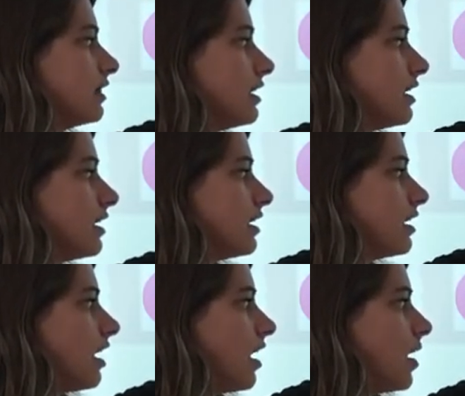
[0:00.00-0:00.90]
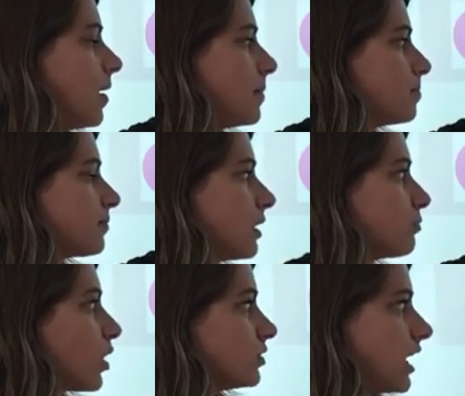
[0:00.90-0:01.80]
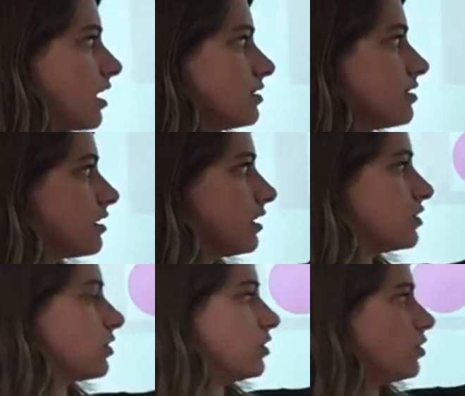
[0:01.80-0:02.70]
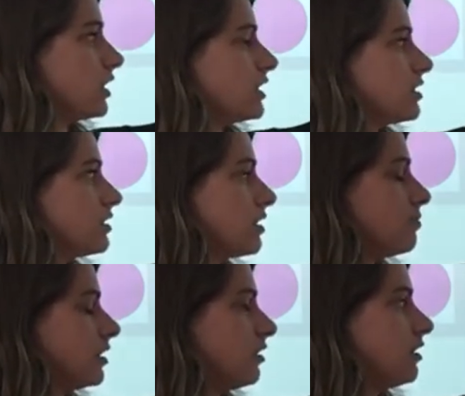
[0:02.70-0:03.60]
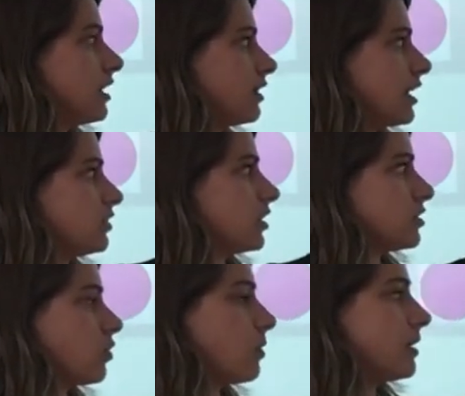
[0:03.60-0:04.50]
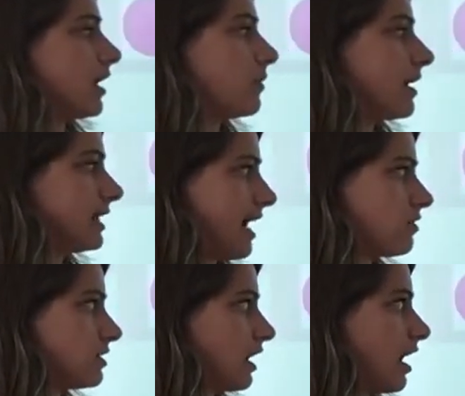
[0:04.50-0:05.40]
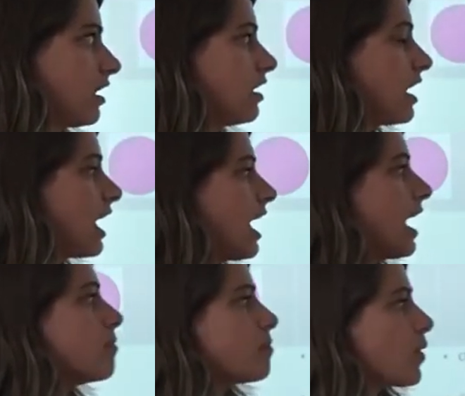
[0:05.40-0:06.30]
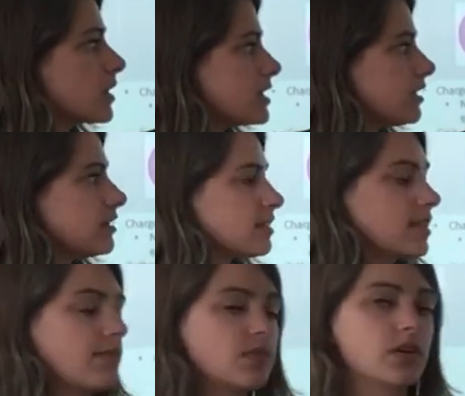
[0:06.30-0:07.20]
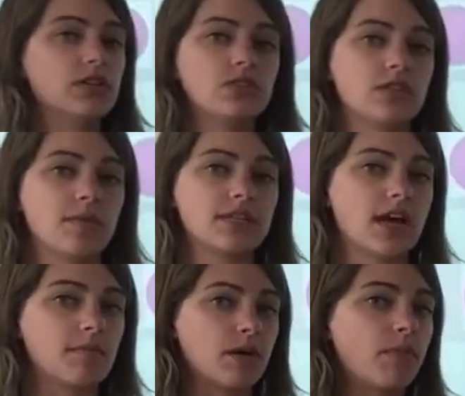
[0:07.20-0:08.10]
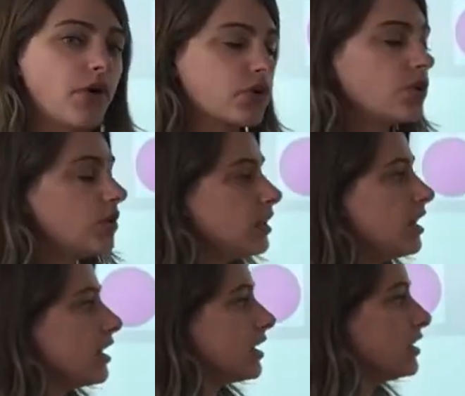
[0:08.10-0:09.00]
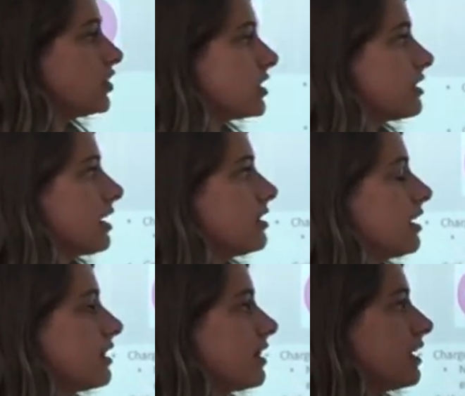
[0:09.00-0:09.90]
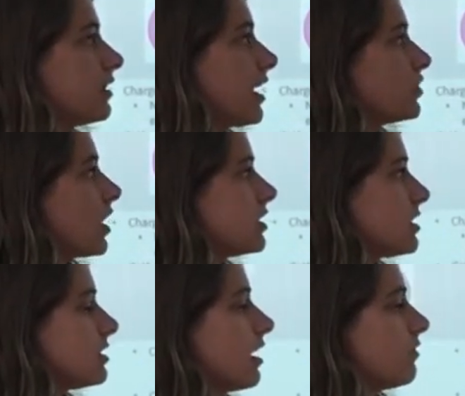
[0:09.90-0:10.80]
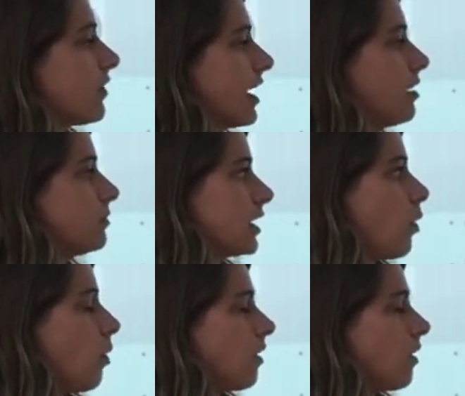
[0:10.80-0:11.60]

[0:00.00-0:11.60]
the um, protons, and so the nucleus is in the middle and the electrons are orbiting around the outside. And Bohr didn't discover a new subatomic particle. He just said that the electrons, instead of randomly